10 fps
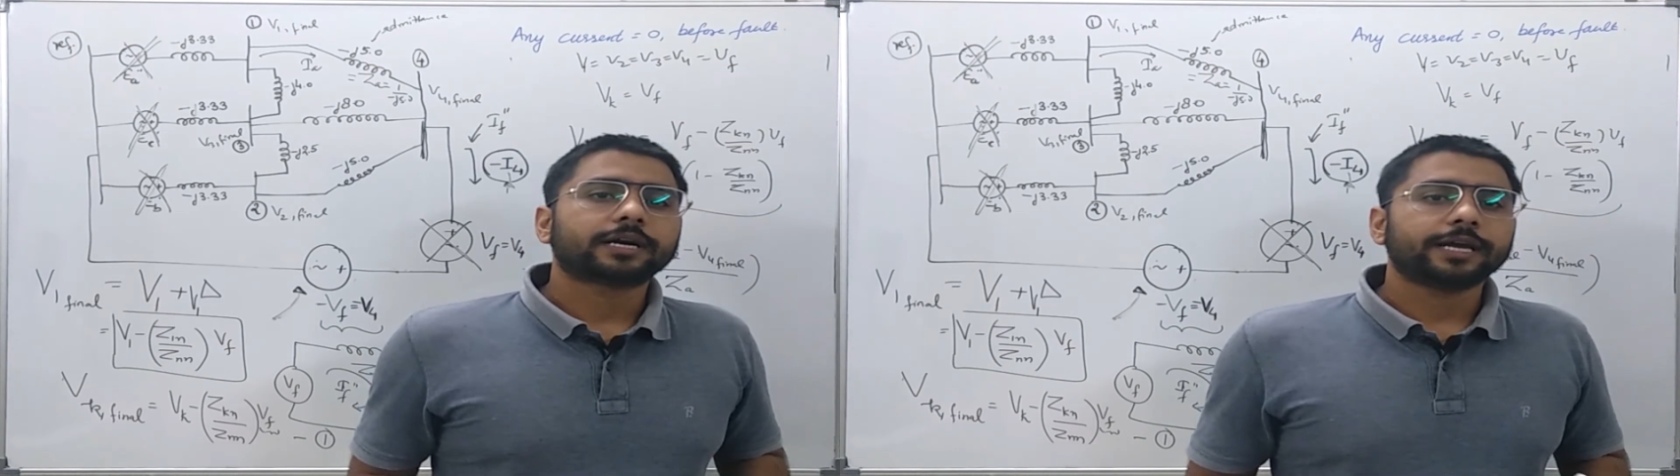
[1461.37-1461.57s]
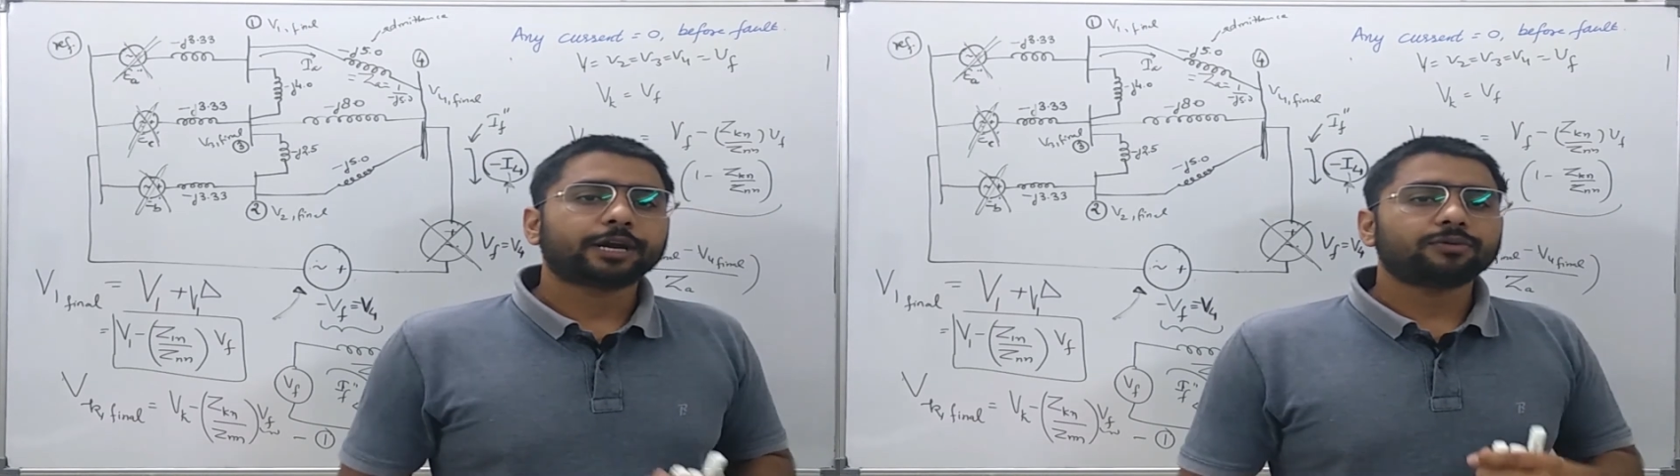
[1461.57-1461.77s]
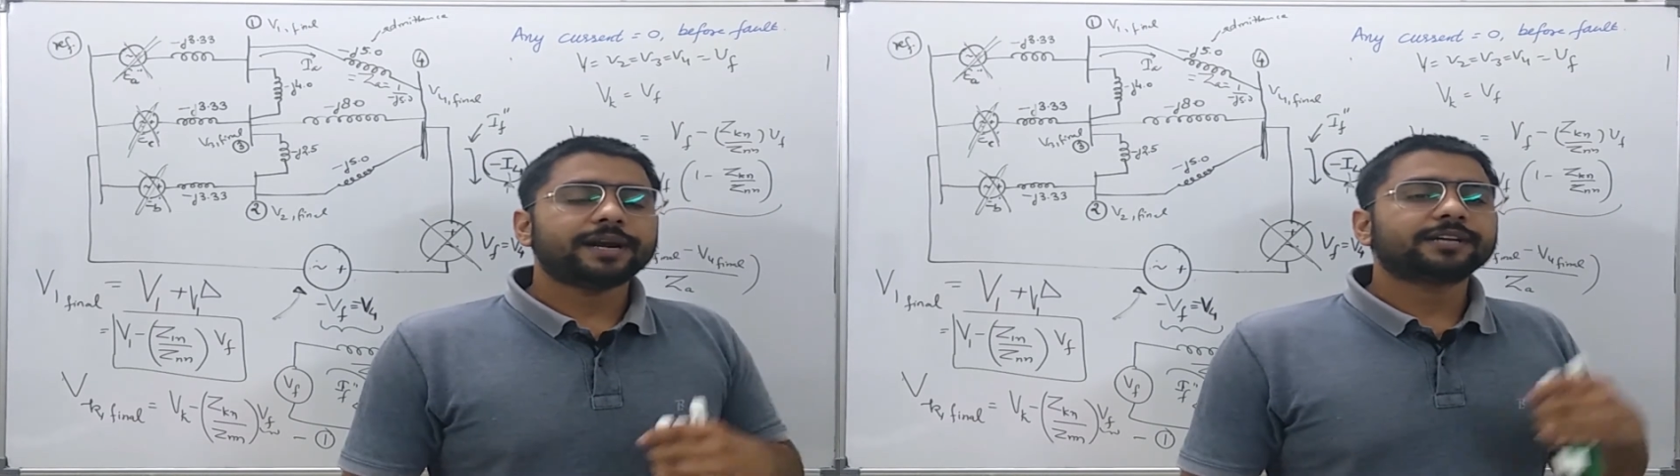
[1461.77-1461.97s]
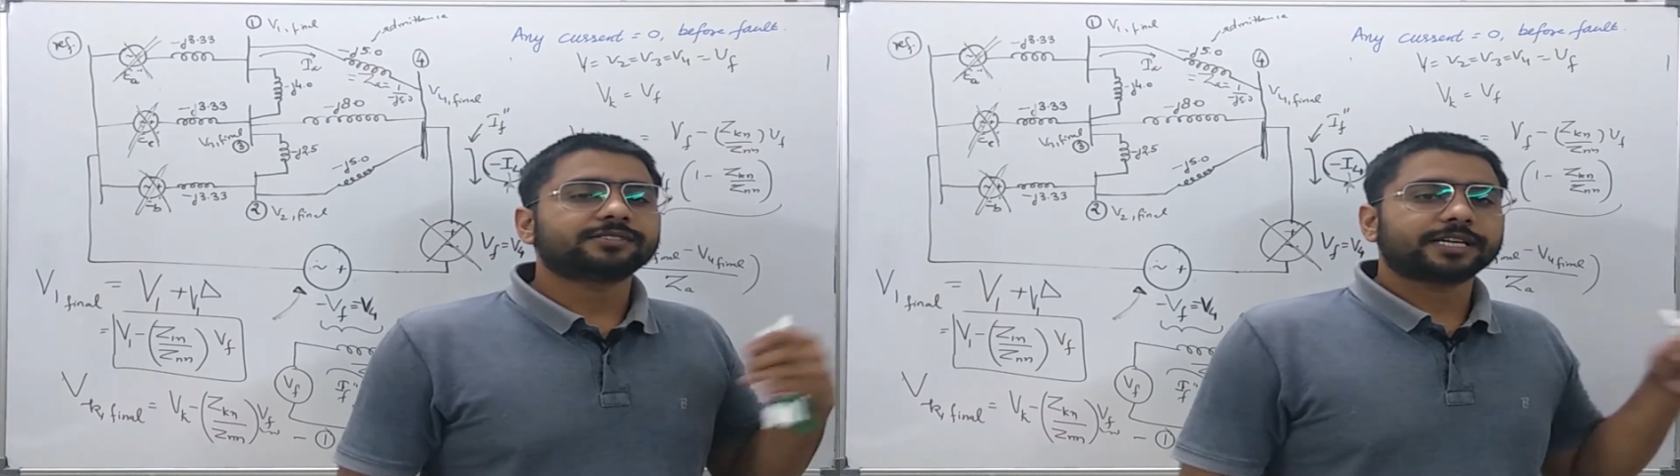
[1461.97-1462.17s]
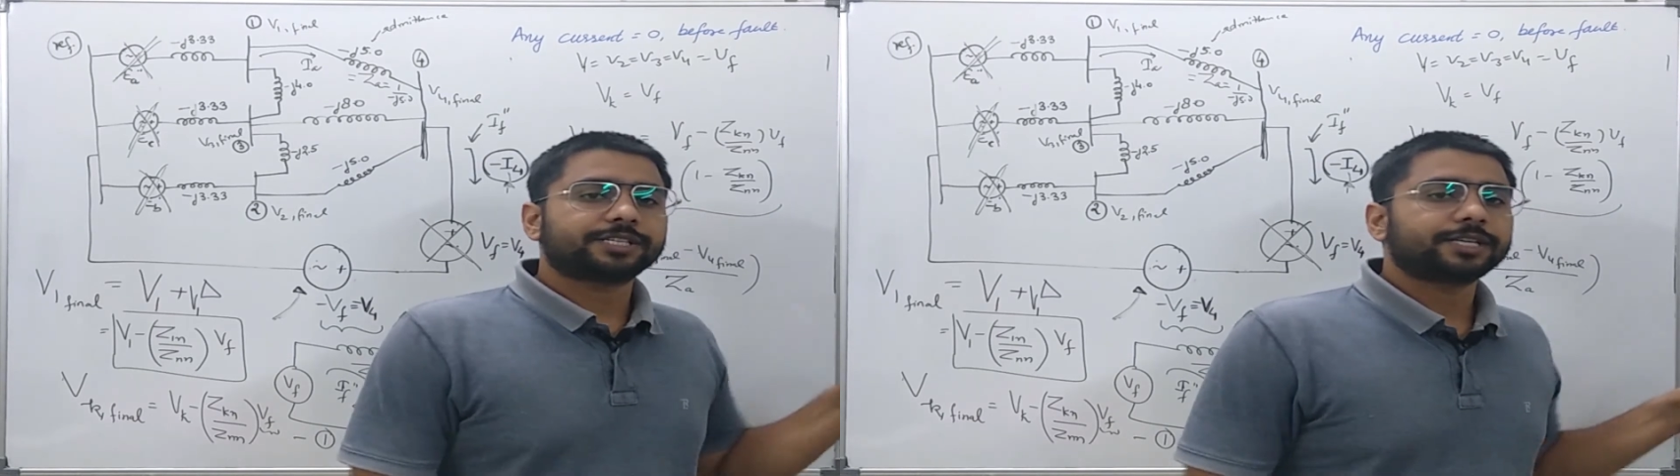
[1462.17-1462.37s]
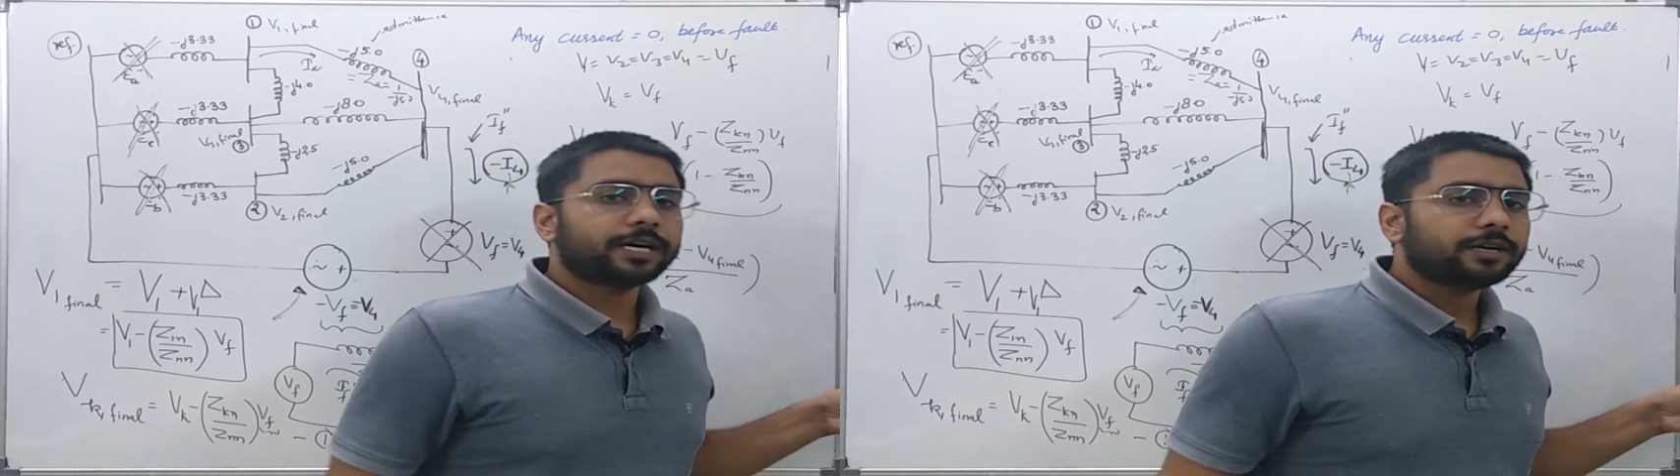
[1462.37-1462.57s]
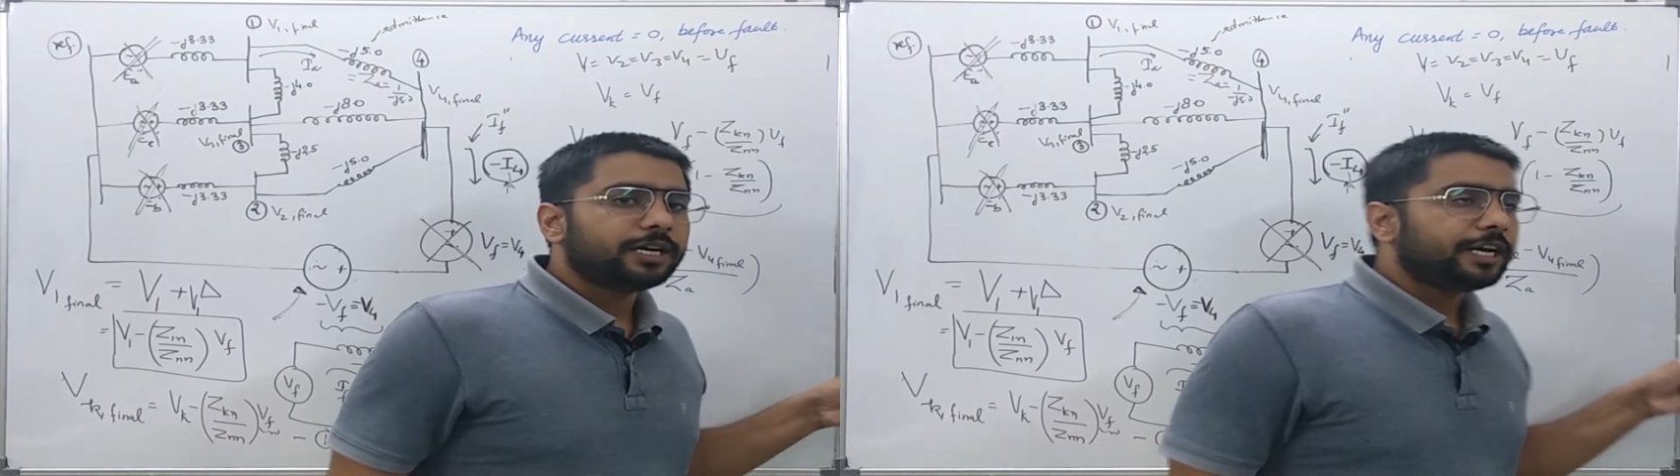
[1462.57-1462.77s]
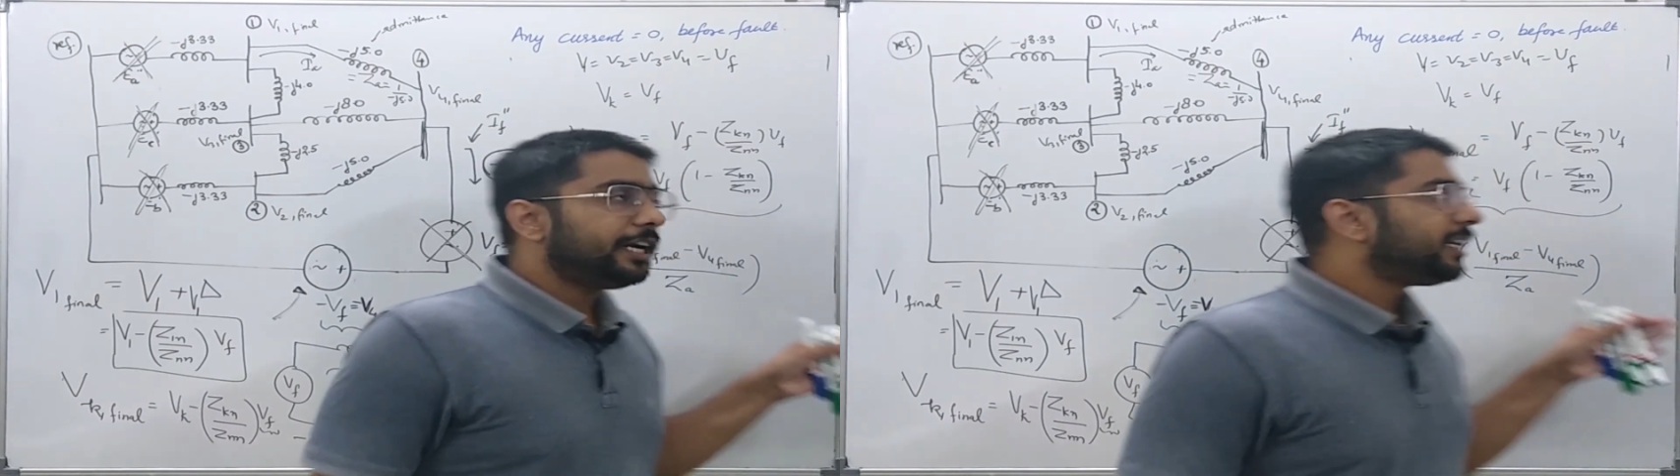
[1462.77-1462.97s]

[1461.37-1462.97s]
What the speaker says: equivalent structure in